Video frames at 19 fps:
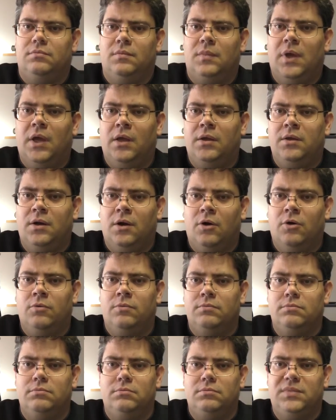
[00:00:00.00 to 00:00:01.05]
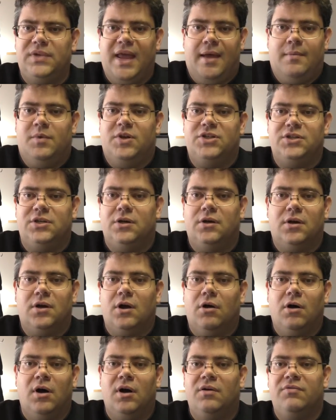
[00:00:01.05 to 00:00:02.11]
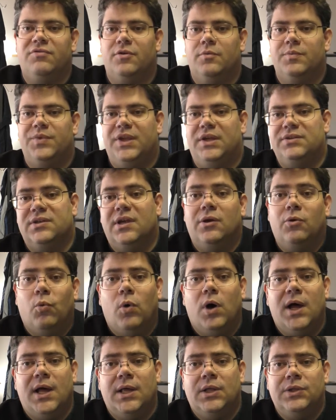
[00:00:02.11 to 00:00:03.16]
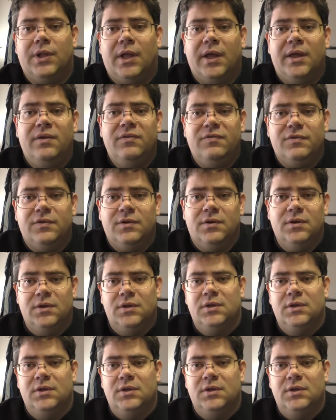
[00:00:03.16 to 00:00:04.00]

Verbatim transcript: uh, you know, damage to your car from things like wildlife and